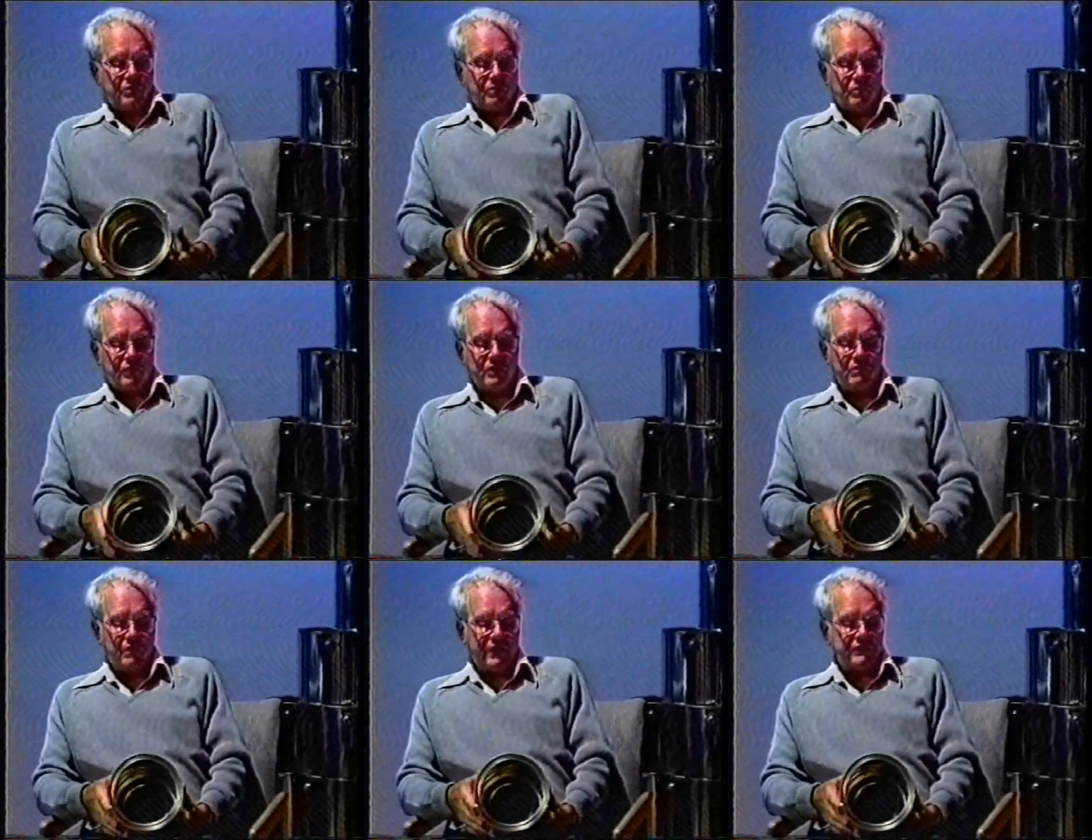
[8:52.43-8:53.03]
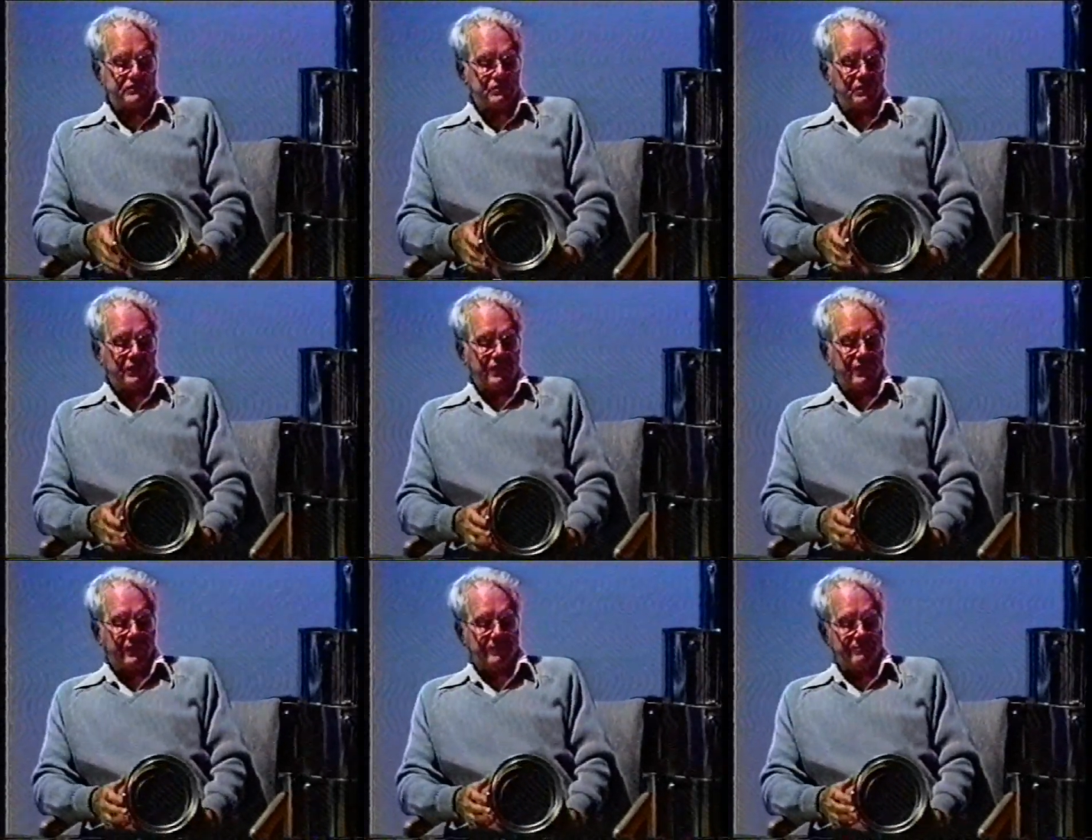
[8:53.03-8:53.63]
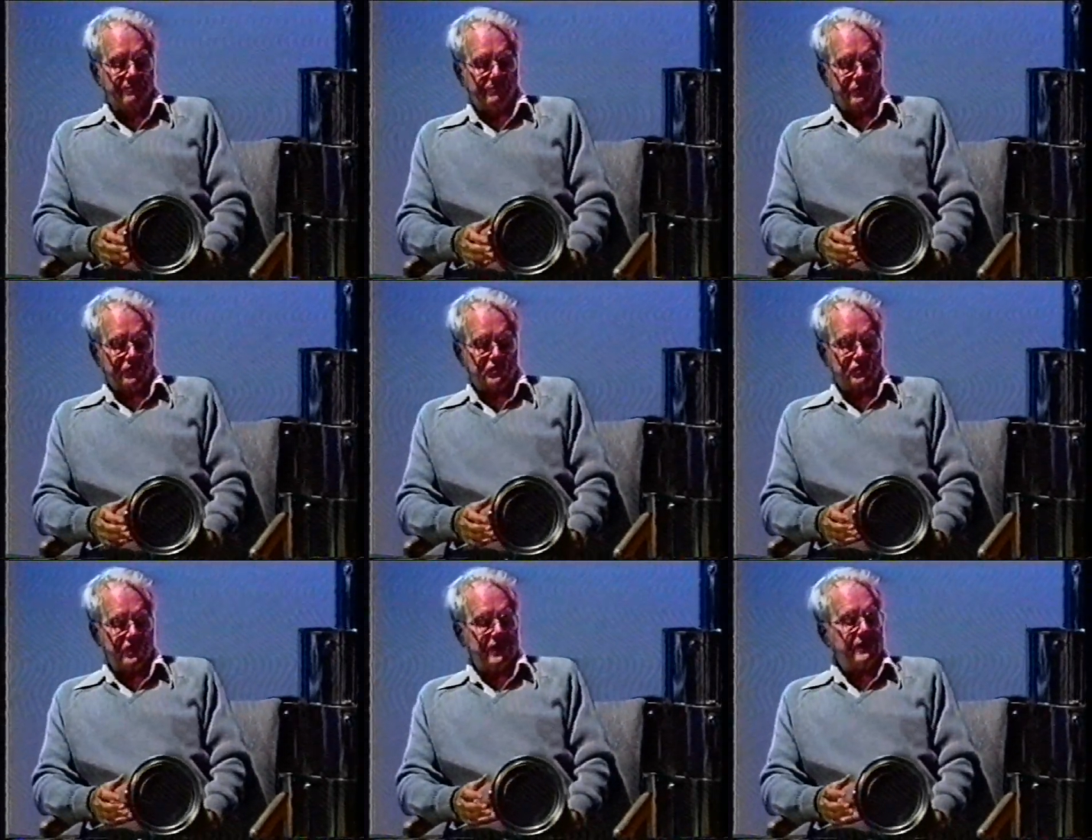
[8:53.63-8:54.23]
We went to a
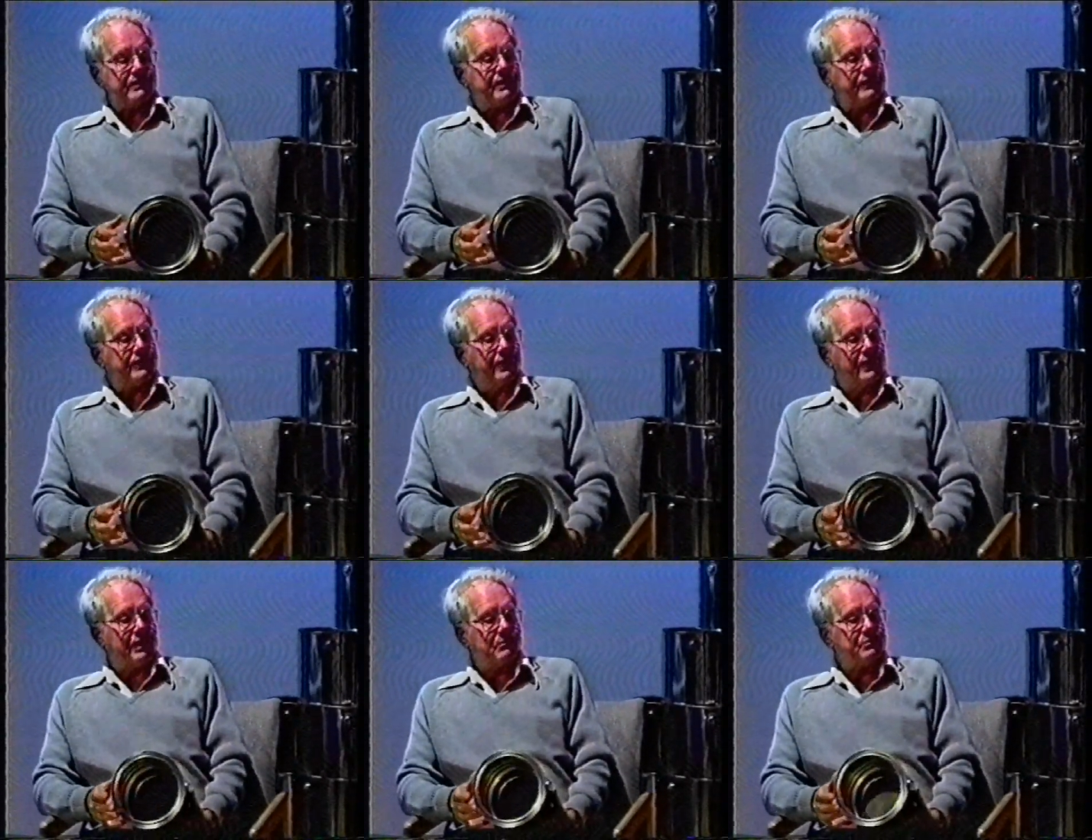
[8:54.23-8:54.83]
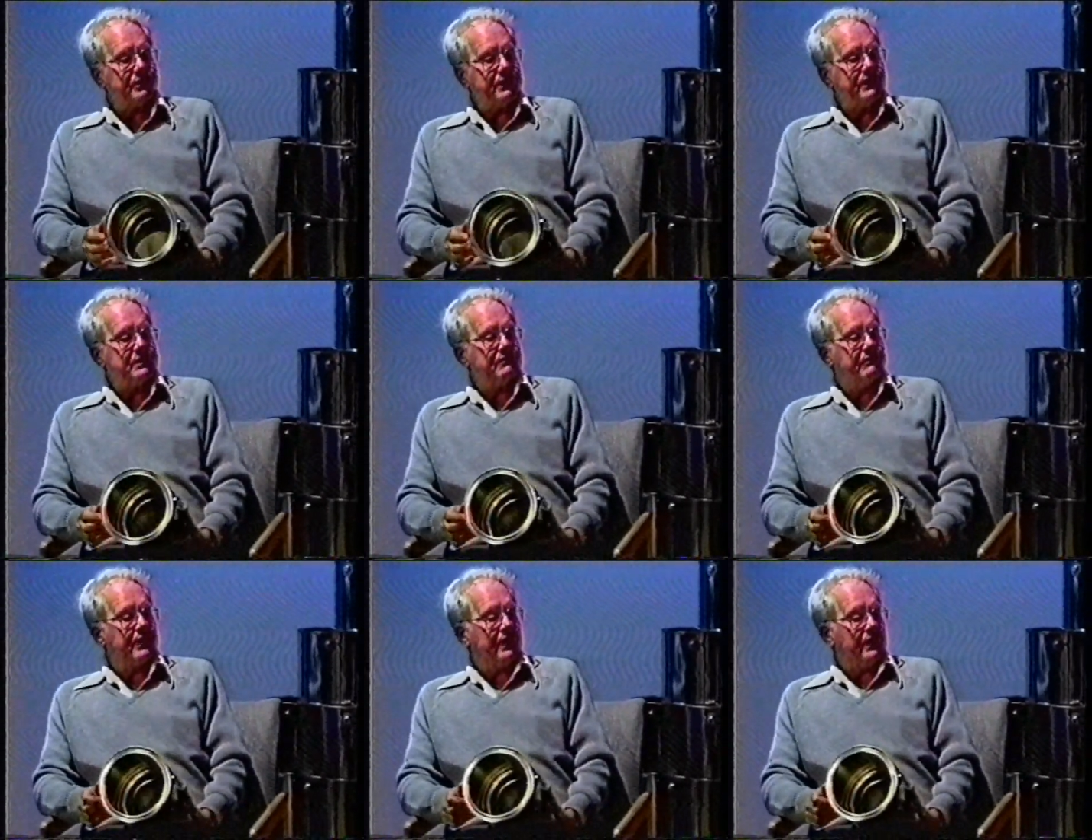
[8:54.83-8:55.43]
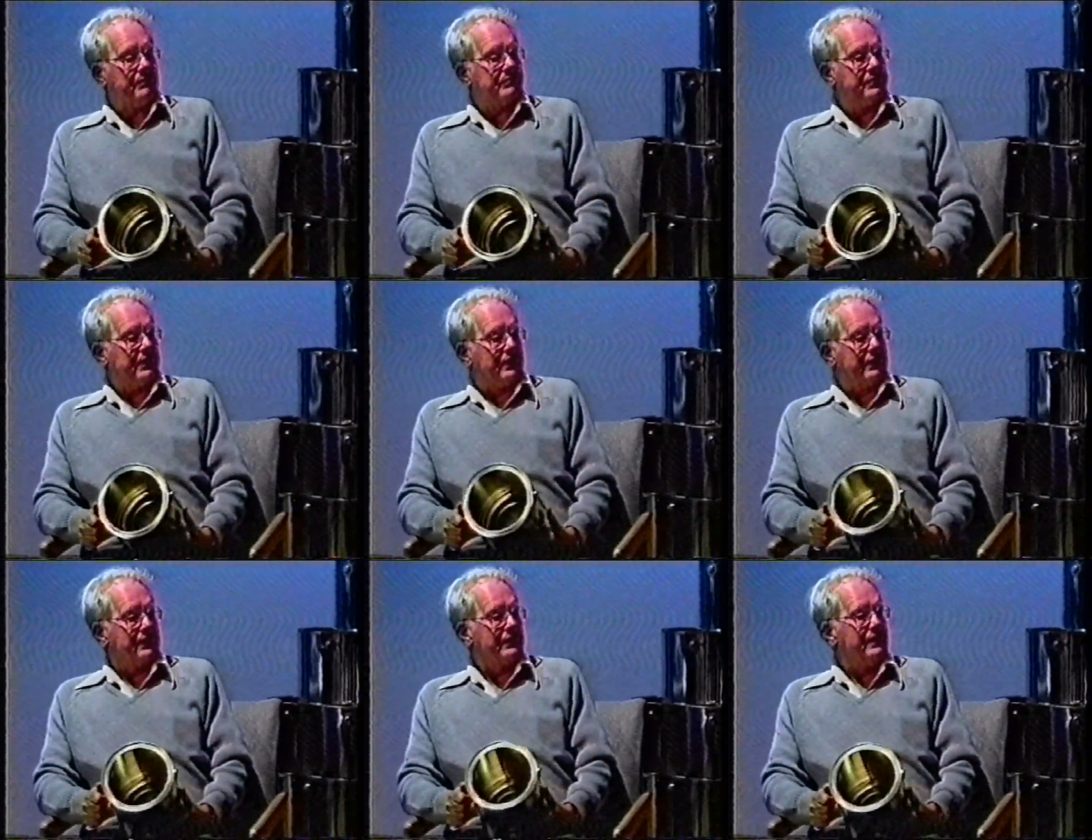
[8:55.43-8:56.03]
machine that the company developed,
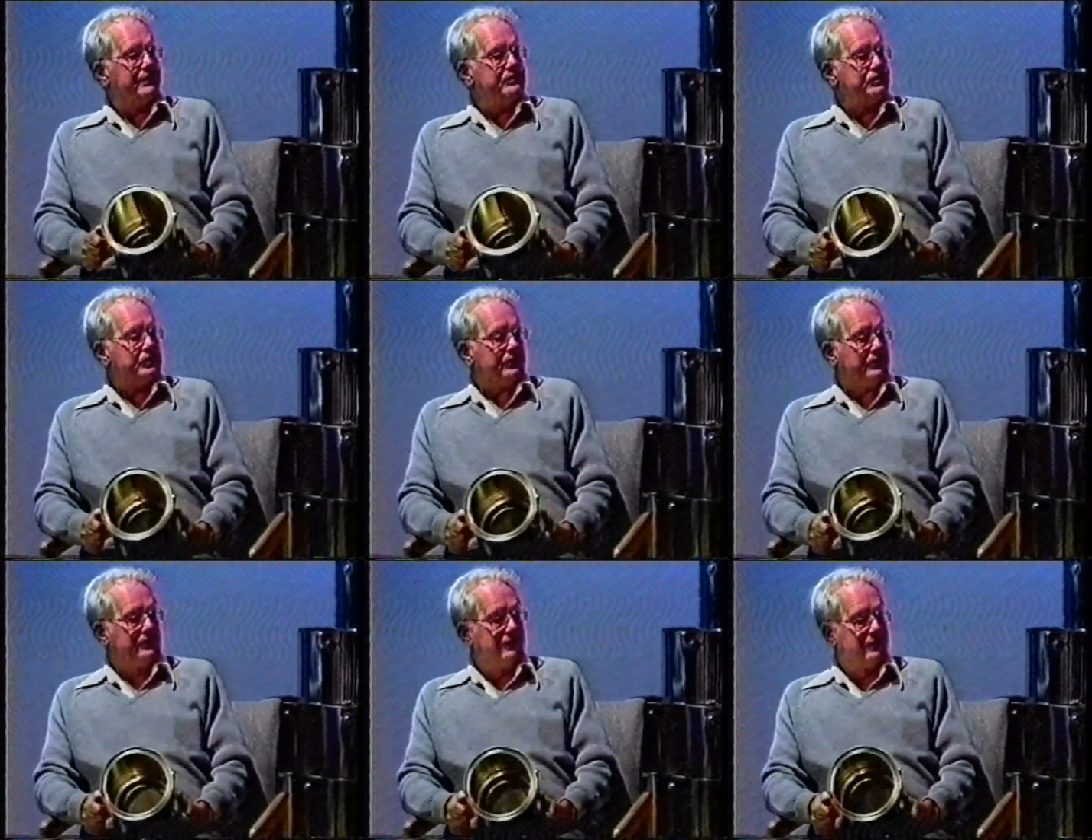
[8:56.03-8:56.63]
a clincher,